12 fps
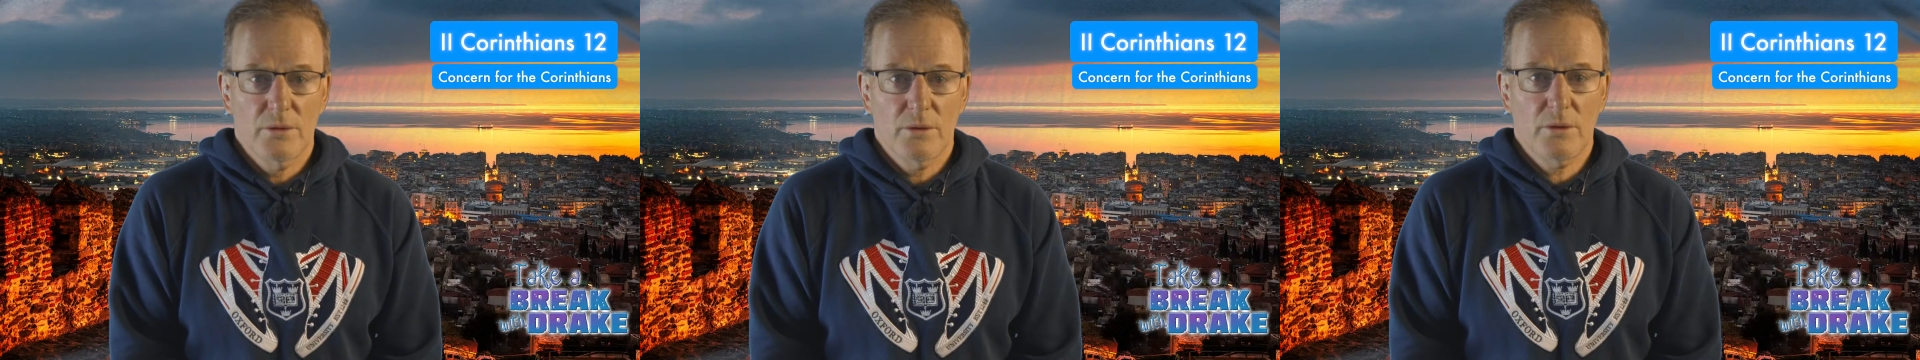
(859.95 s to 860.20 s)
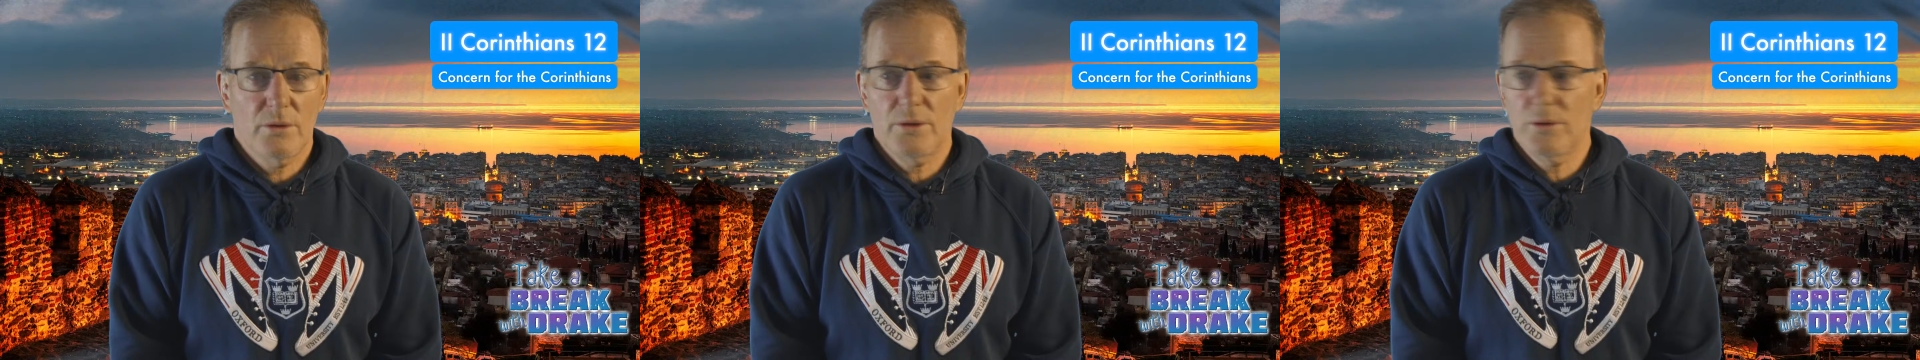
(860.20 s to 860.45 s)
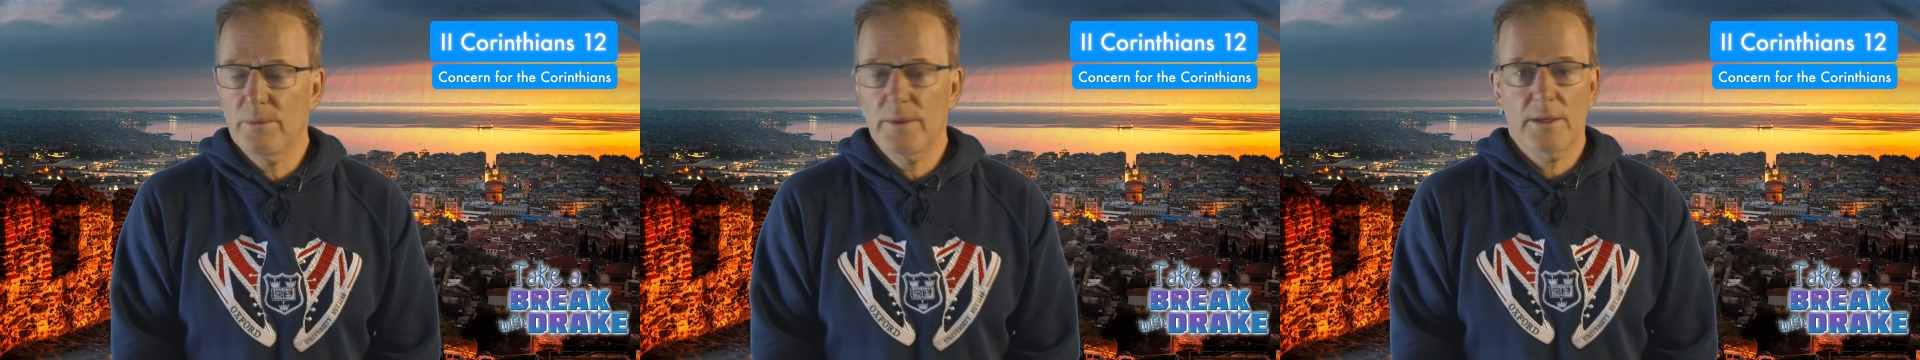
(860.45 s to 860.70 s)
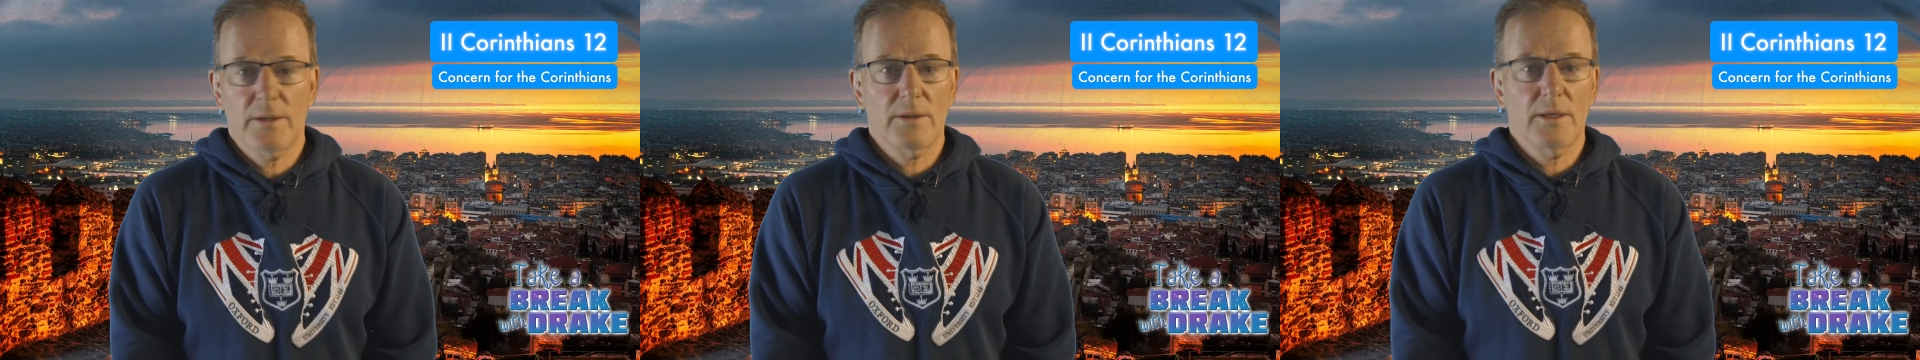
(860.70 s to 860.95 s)
Oh, you
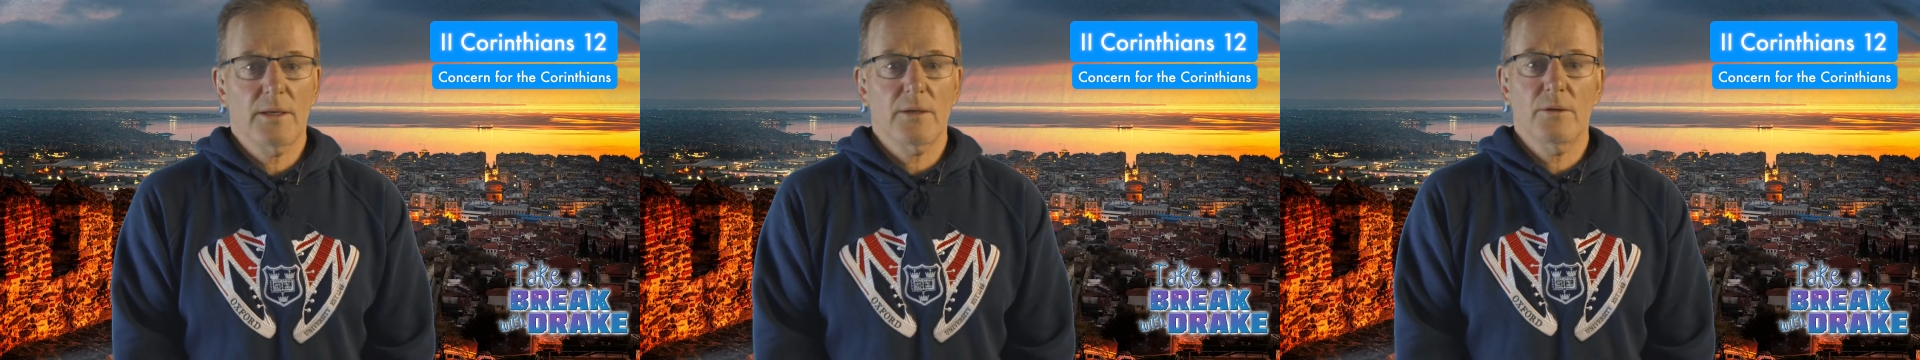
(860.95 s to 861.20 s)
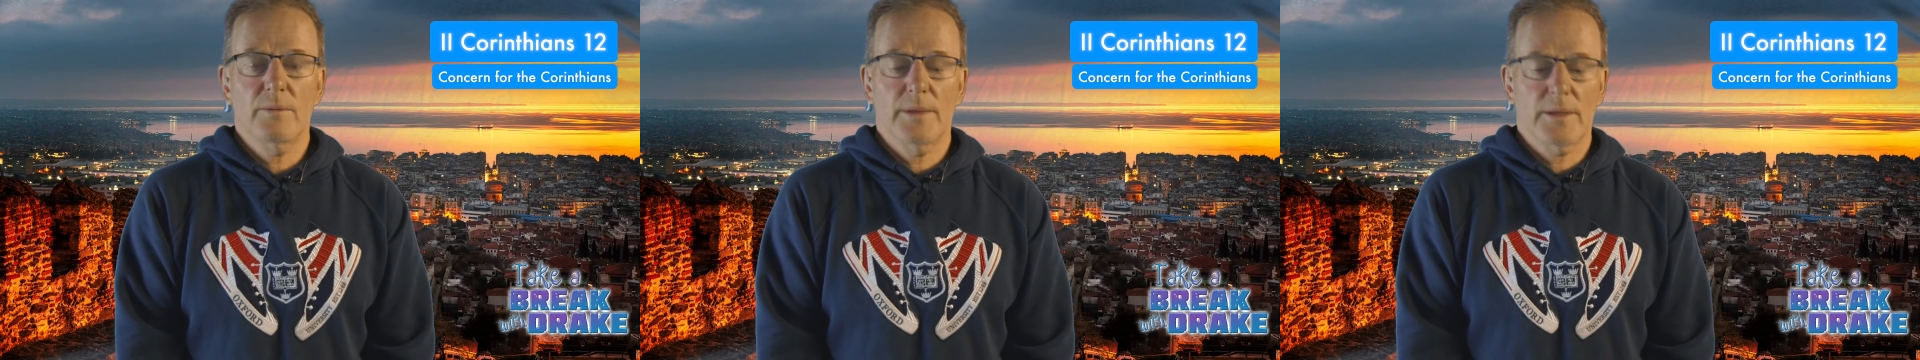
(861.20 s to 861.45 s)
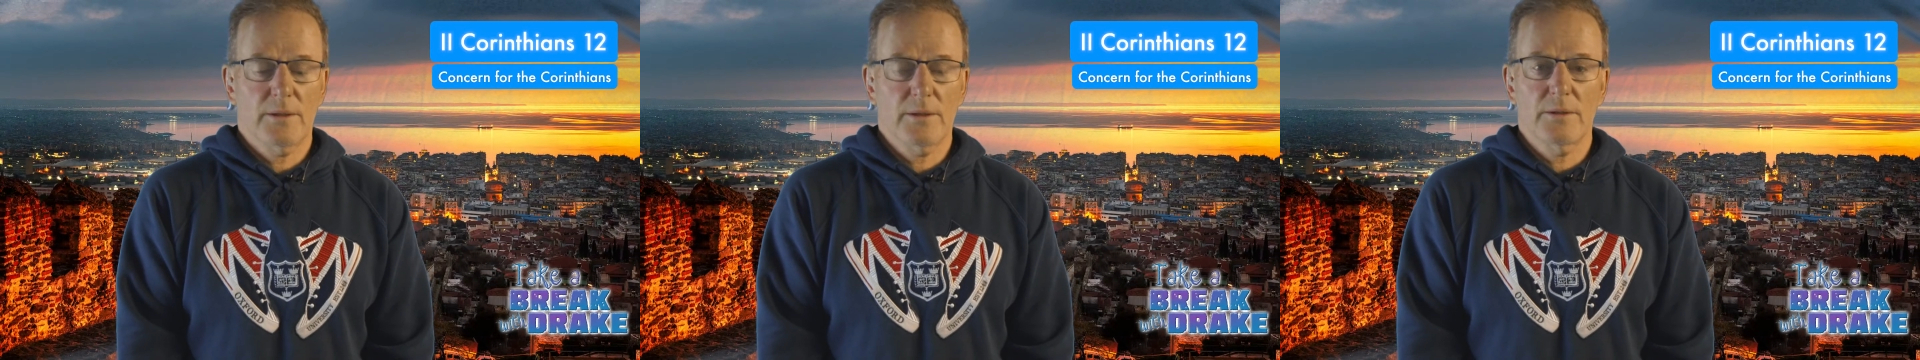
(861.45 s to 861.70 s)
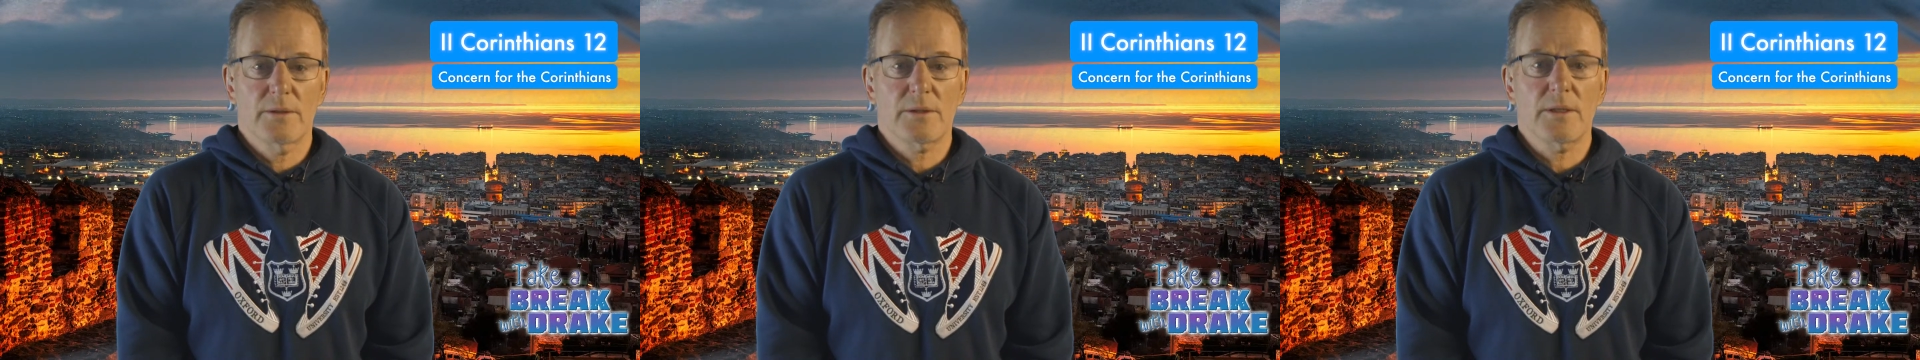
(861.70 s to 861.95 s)
matter like, oh, my
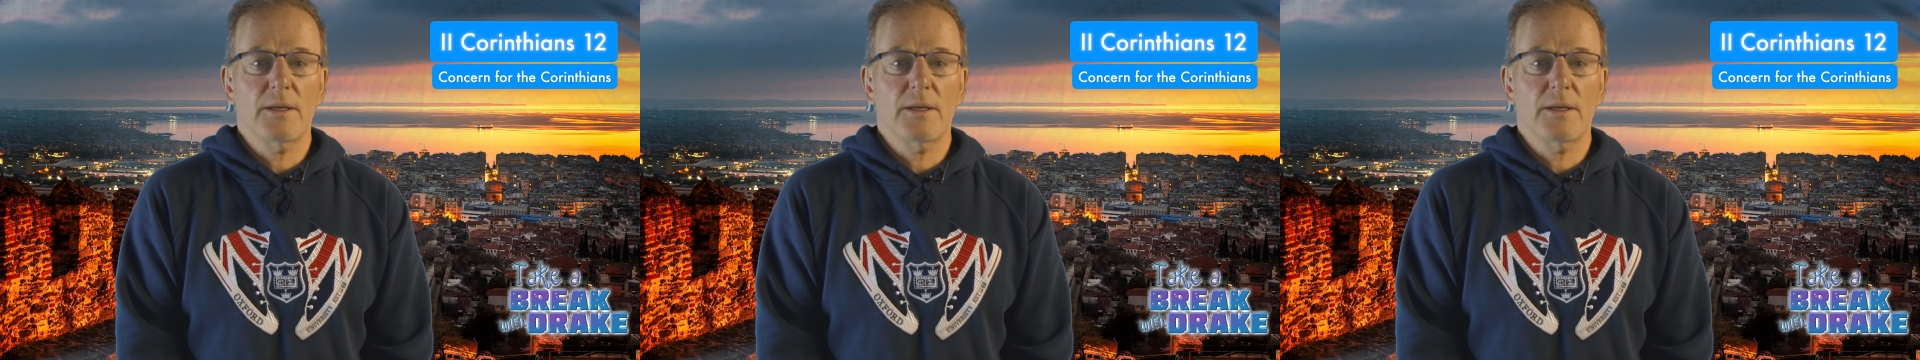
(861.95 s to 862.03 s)
goodness.